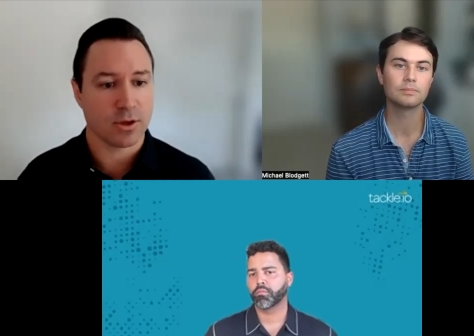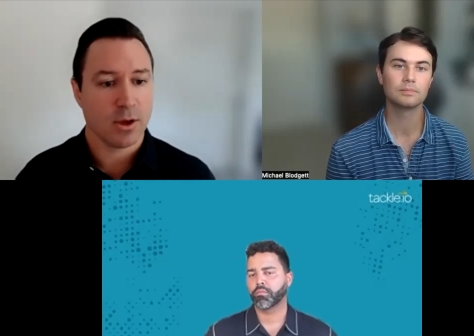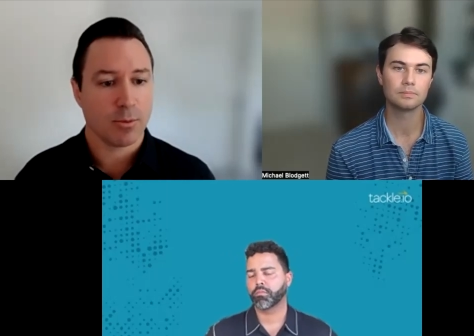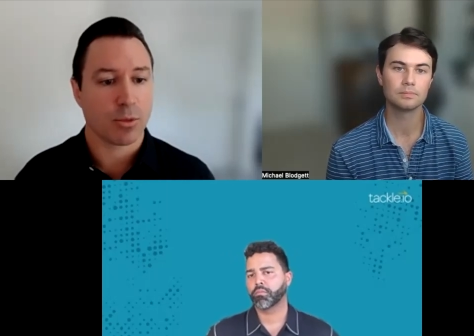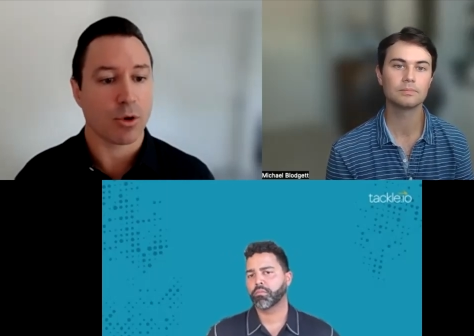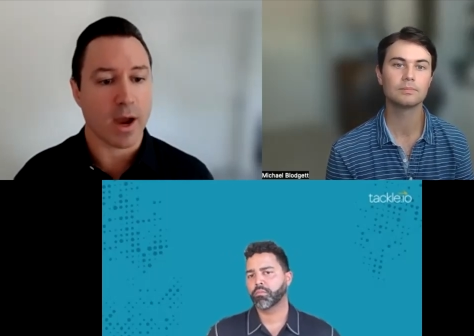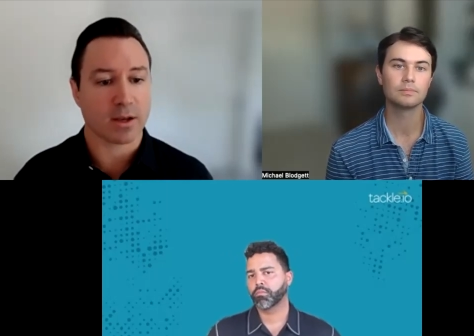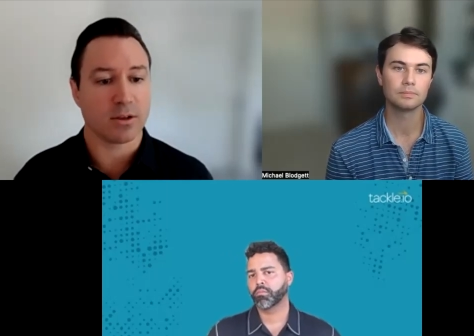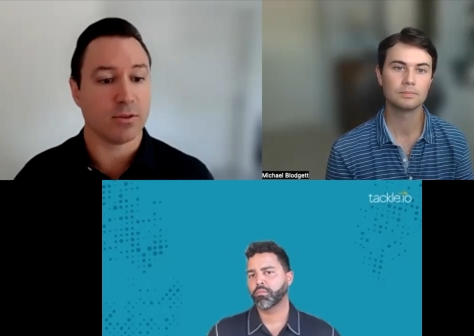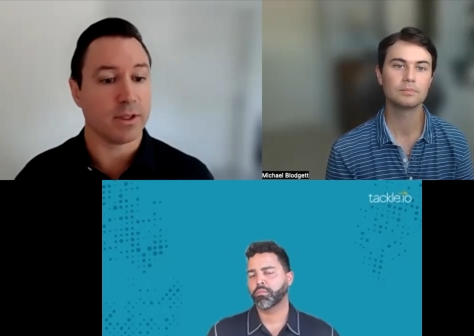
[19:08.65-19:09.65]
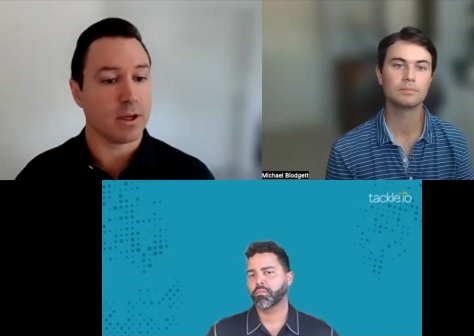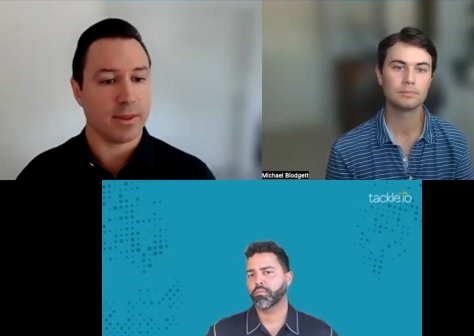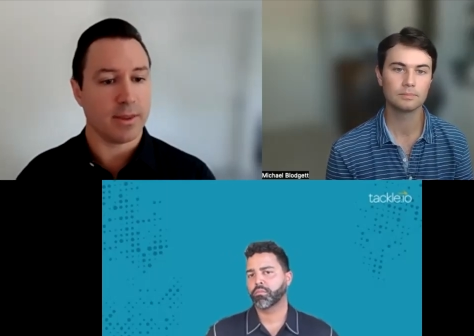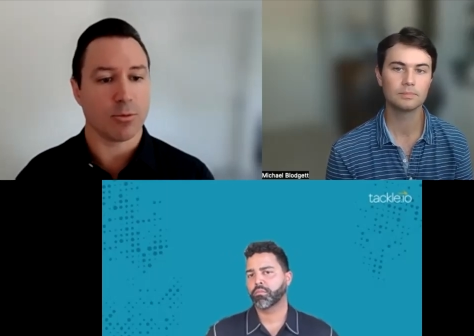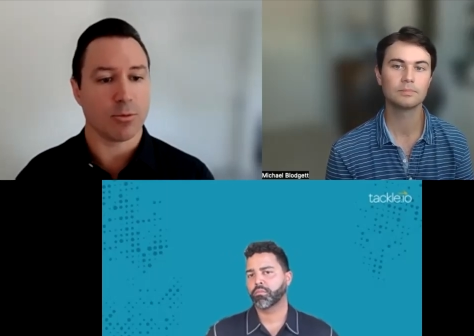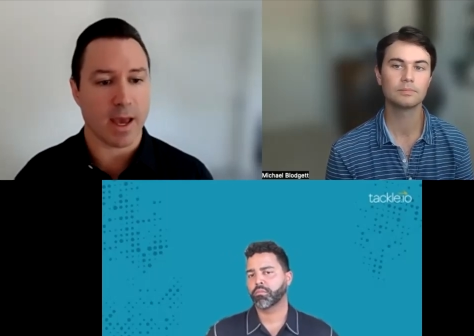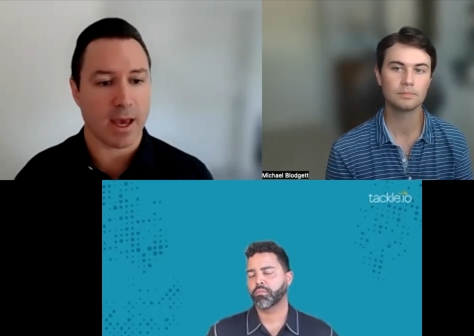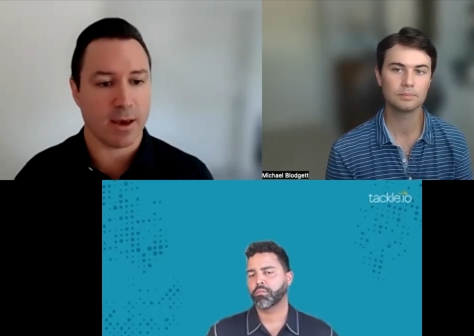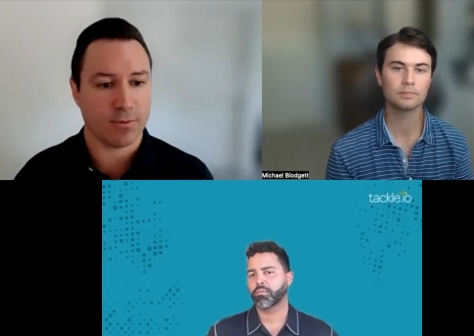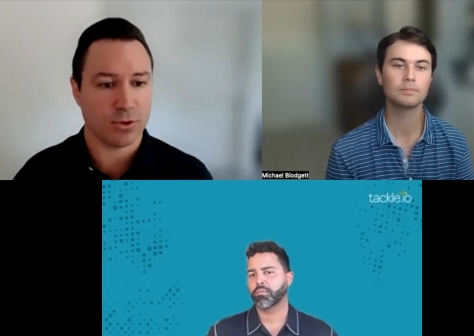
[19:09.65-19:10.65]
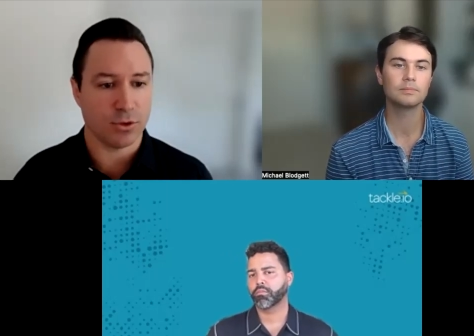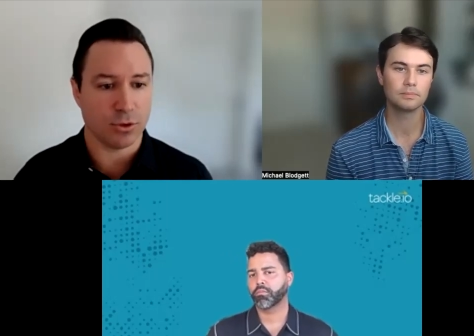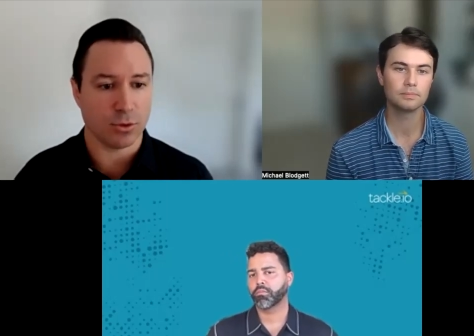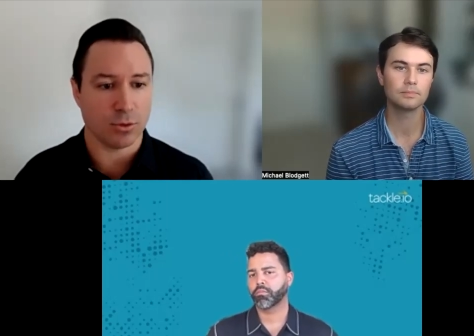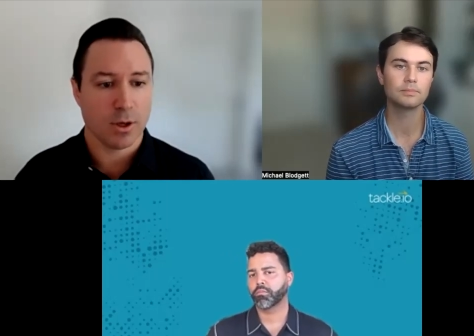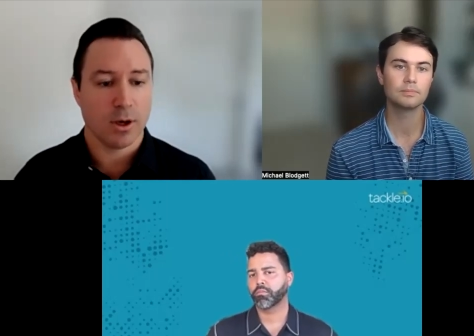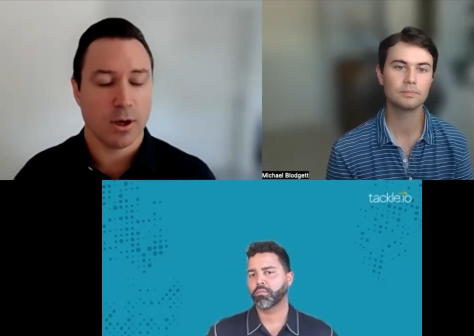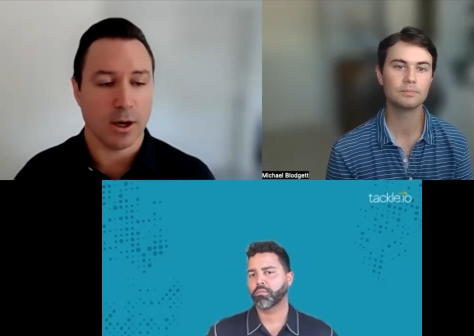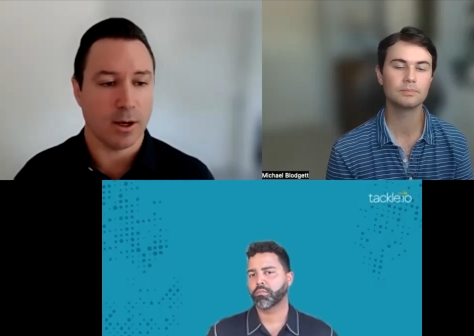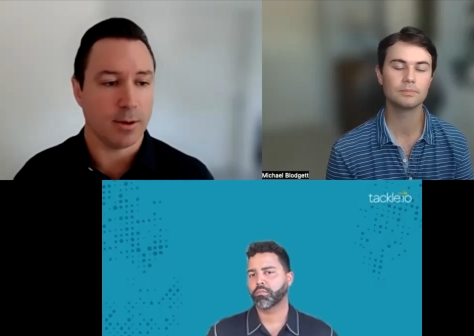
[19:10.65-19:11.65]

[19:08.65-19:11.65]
Speaker 1: proactively on their behalf to uh,